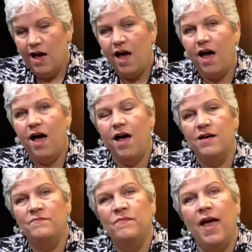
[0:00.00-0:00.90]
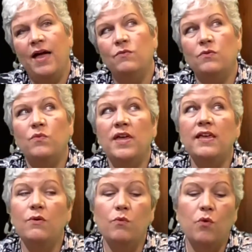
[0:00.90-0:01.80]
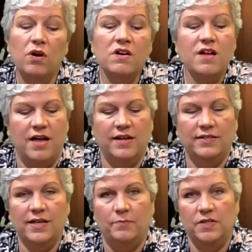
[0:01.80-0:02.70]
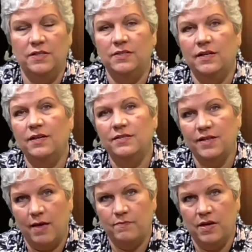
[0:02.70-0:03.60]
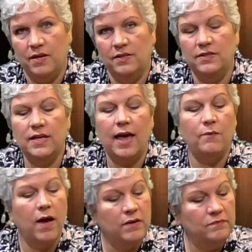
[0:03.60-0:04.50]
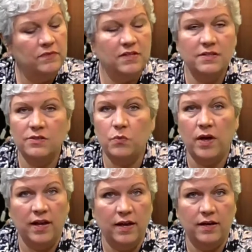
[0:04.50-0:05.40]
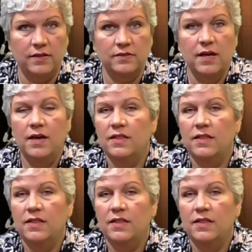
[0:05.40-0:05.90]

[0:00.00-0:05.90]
Um, and when we work on acceptance and contentment and say, well, this is what is,